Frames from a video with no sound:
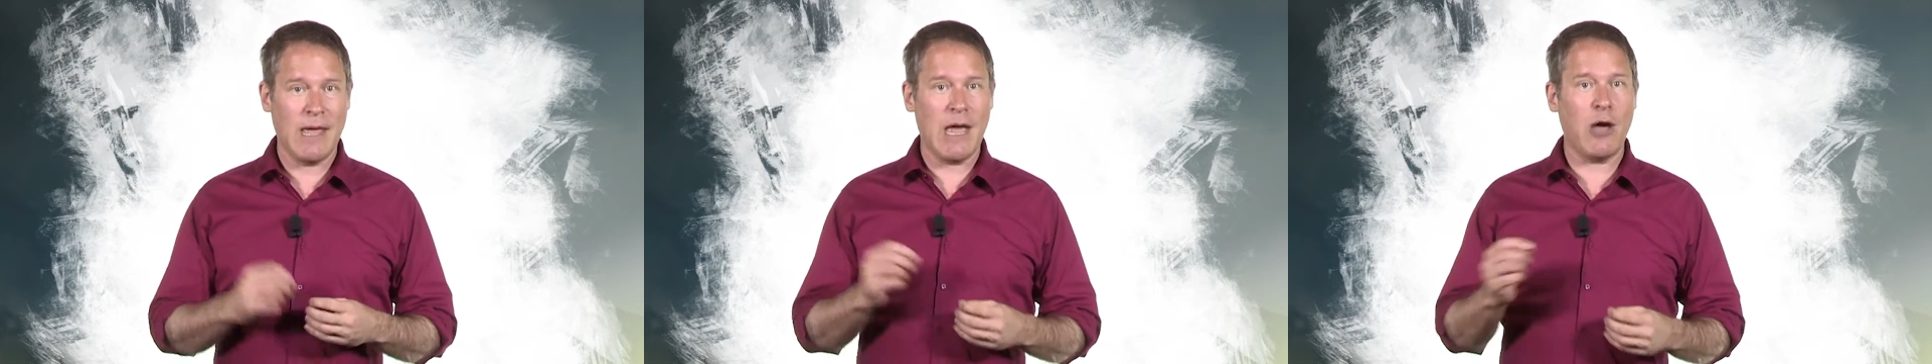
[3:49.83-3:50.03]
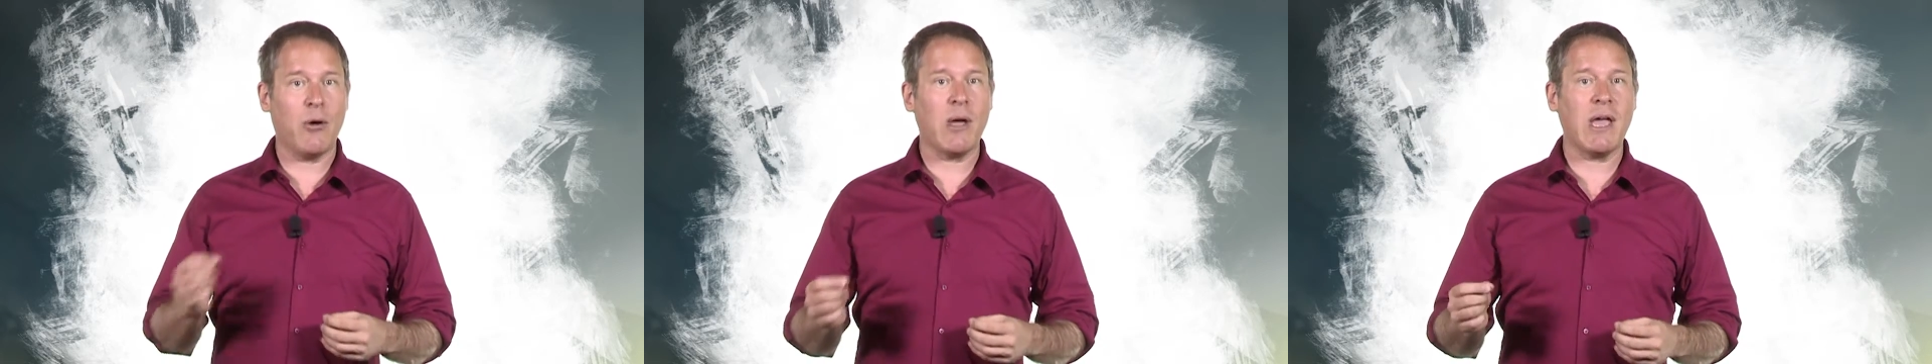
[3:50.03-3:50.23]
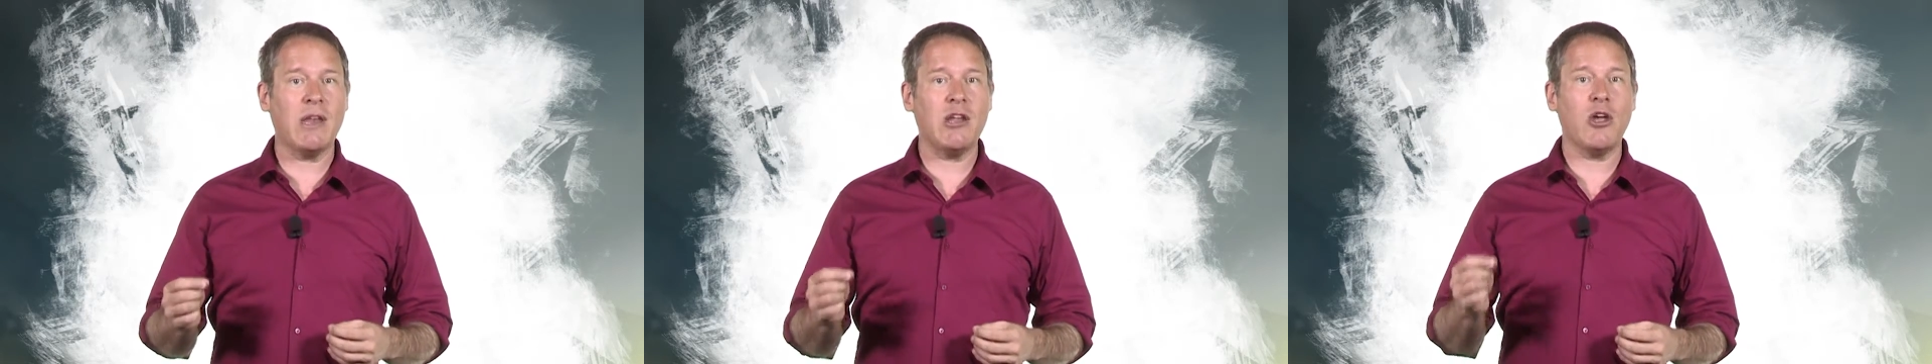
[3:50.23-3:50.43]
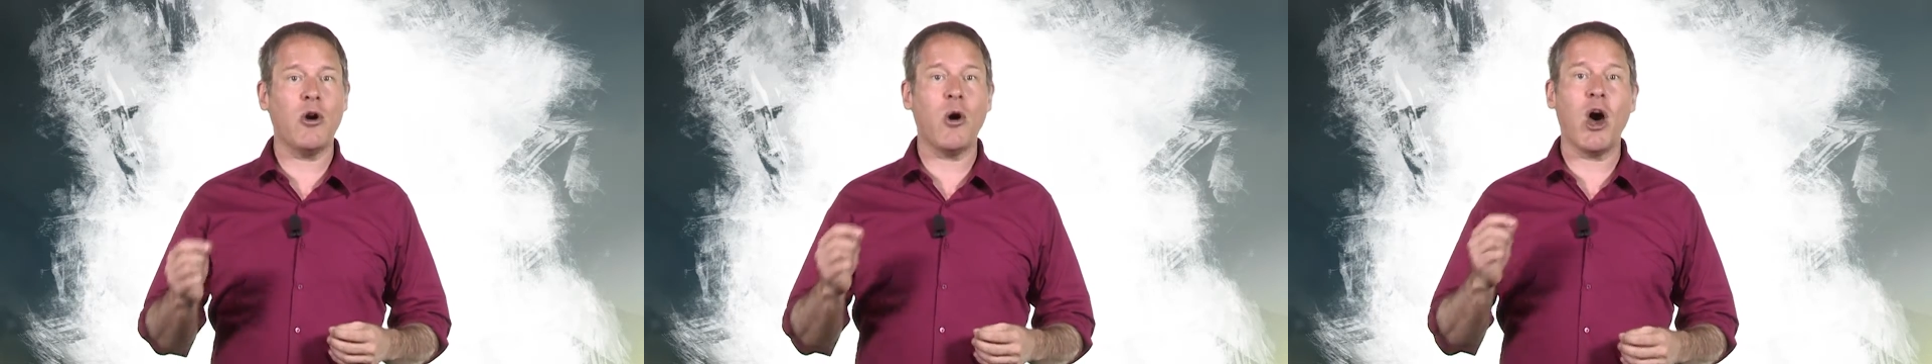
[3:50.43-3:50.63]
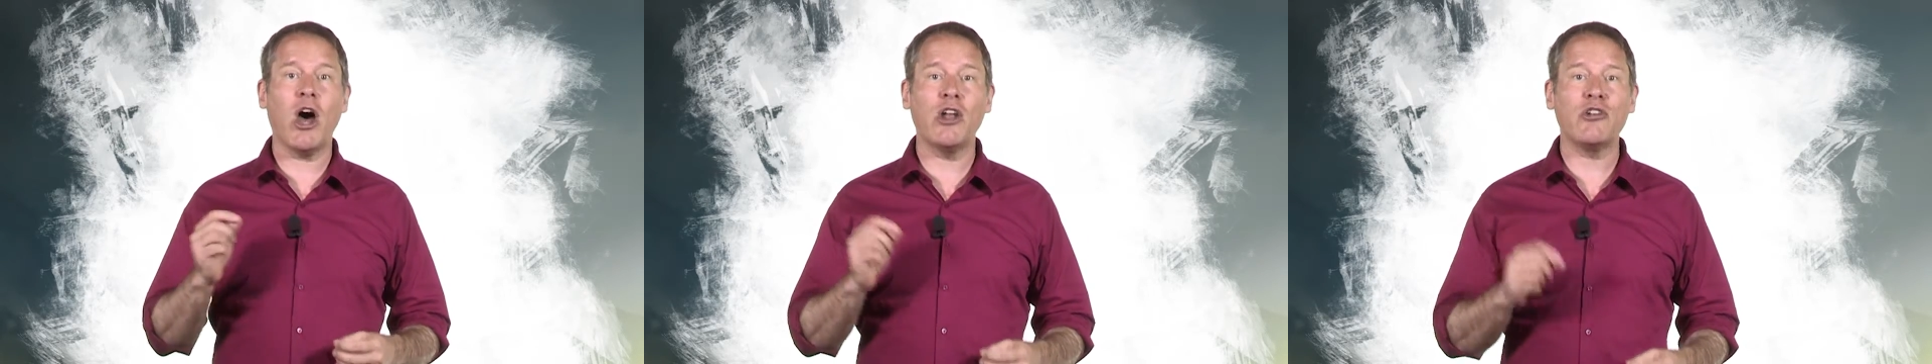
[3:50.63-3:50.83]

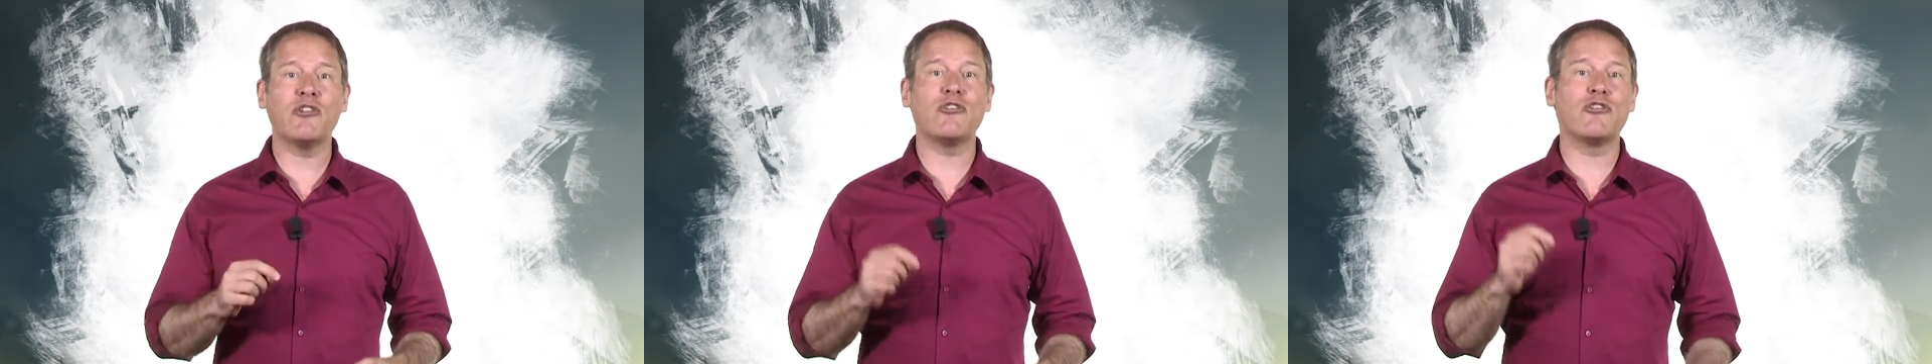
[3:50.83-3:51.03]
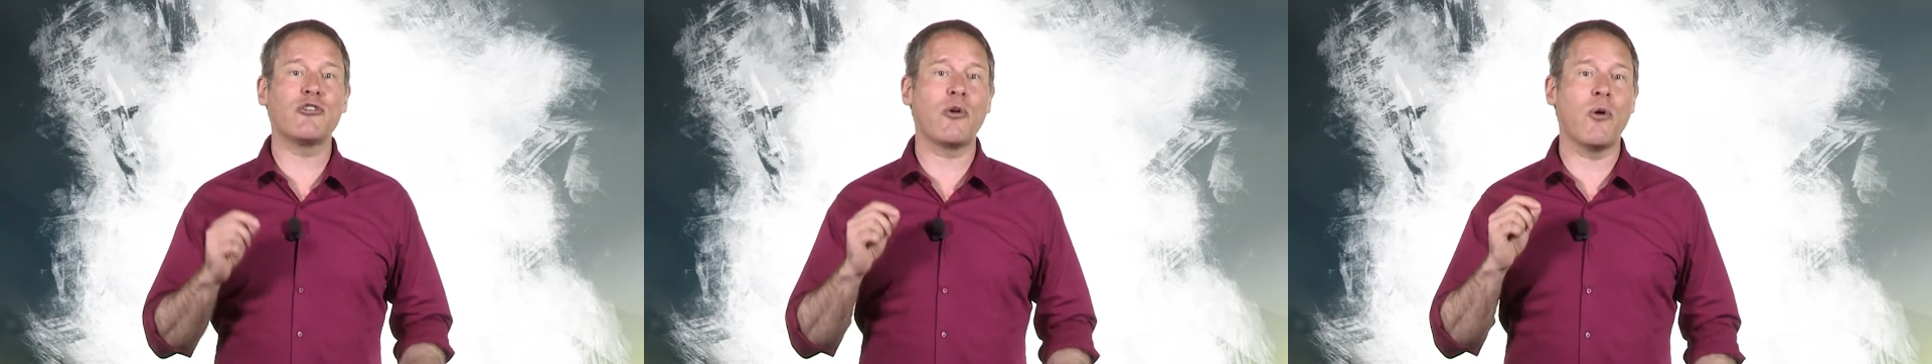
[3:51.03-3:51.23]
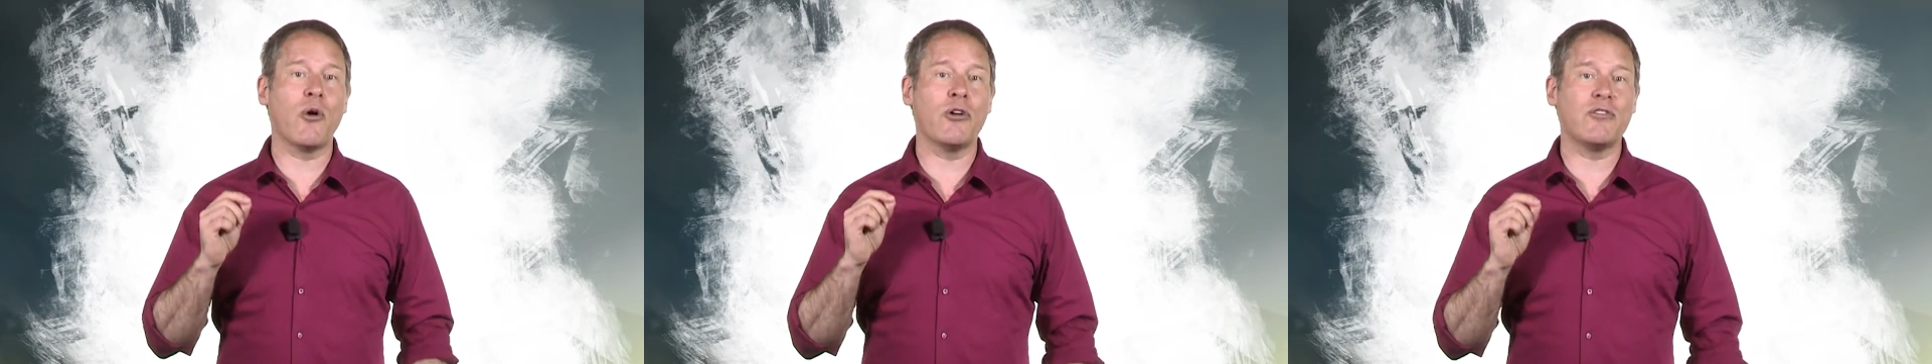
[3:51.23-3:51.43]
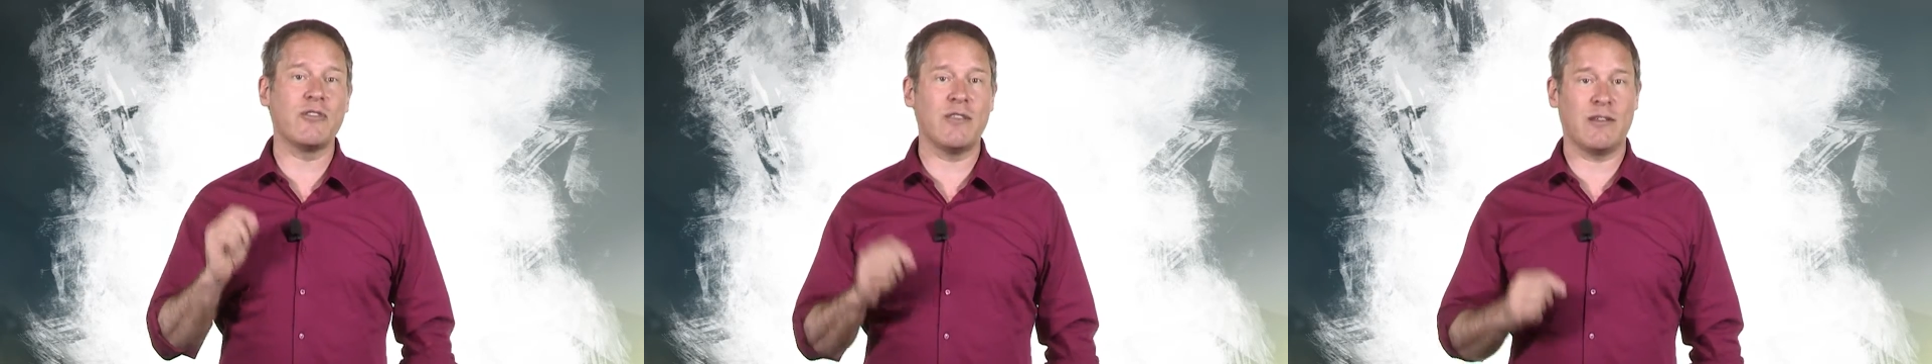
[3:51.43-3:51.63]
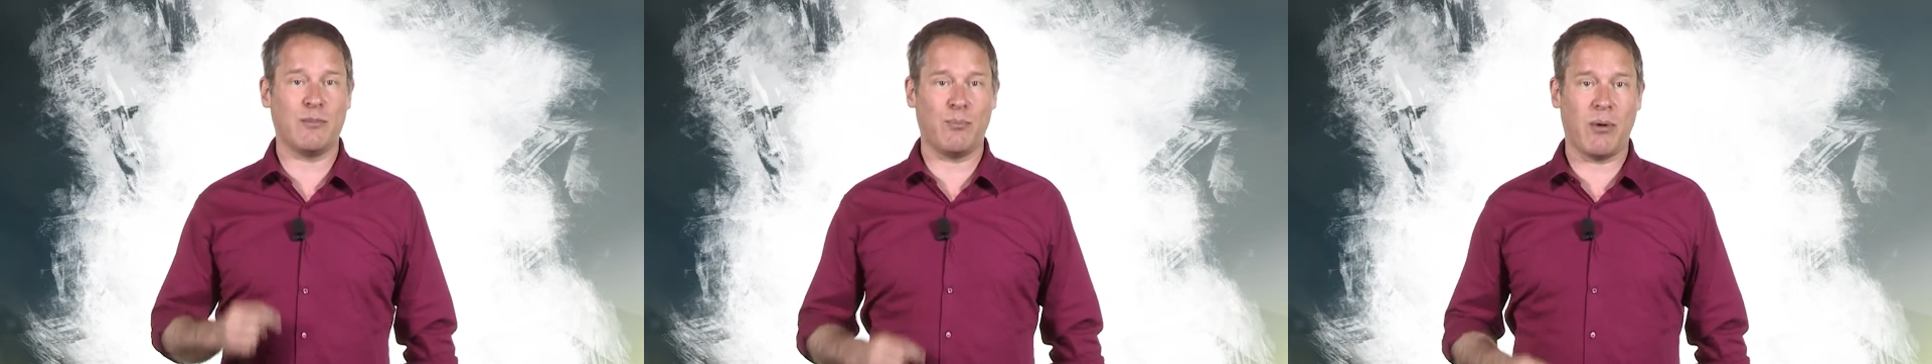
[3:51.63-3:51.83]
Eugenio underscores
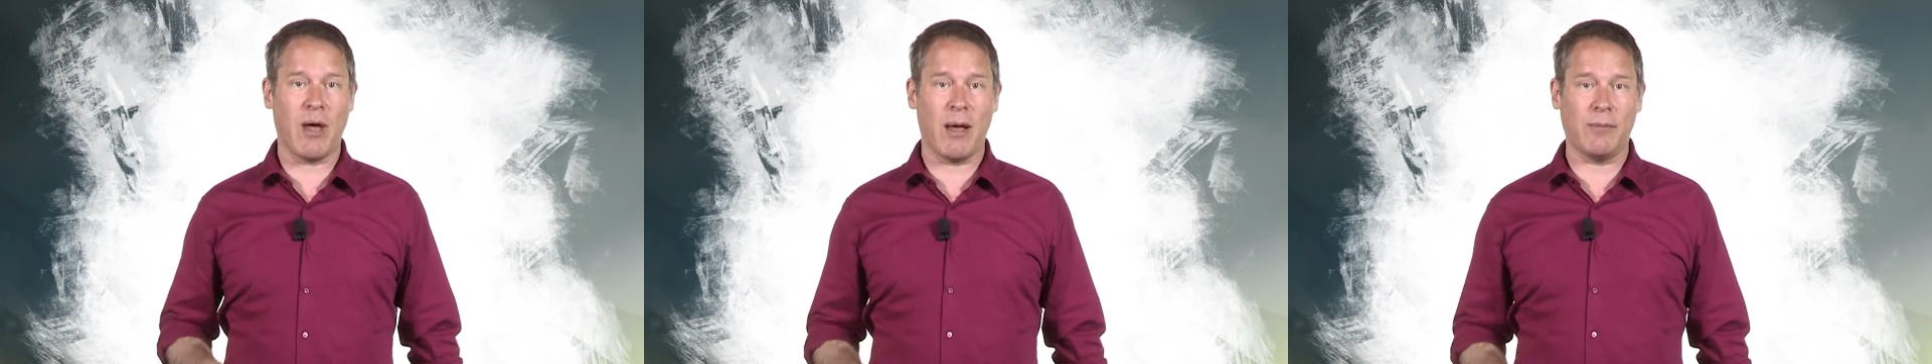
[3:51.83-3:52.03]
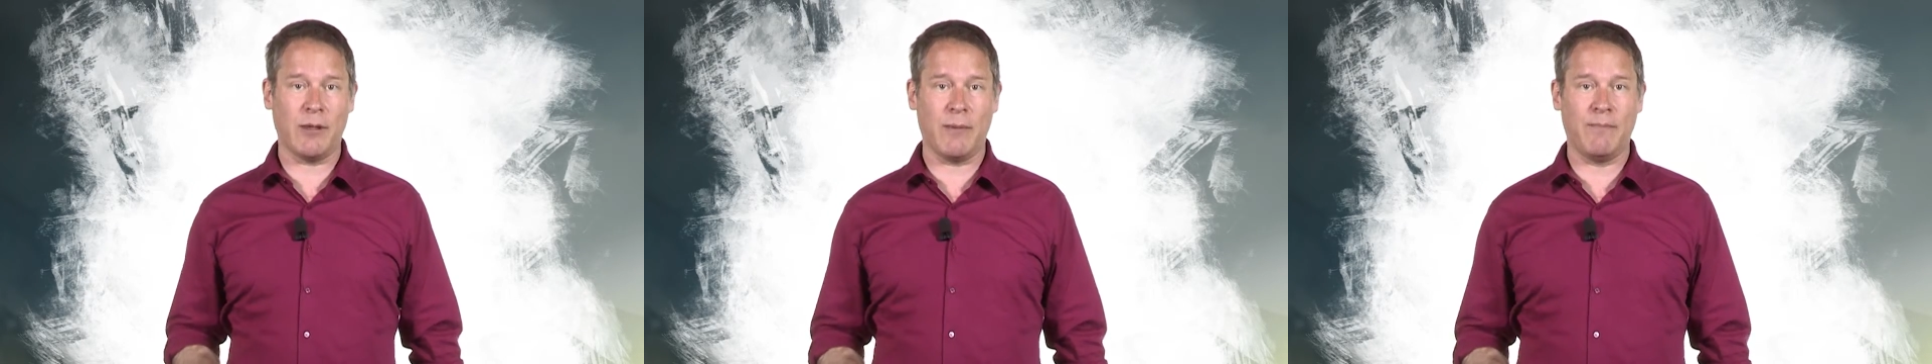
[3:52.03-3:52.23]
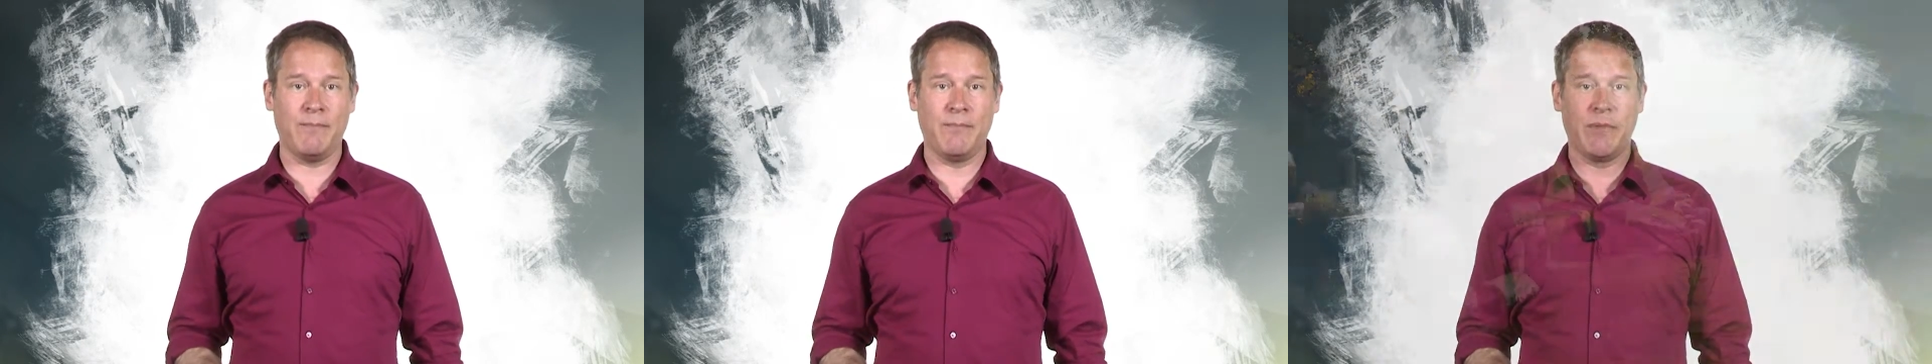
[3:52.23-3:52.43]
this problem.